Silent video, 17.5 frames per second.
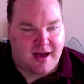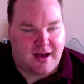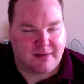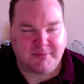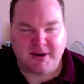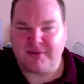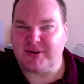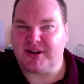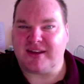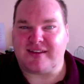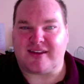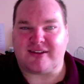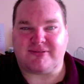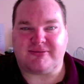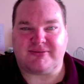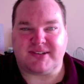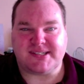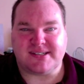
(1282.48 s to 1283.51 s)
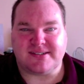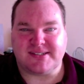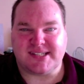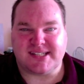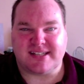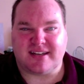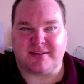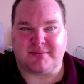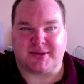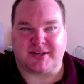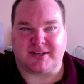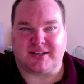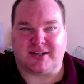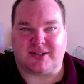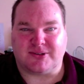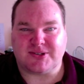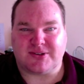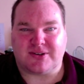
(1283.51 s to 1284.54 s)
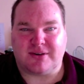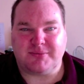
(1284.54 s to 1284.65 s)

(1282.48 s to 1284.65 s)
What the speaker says: not really that fussed on celebrity culture.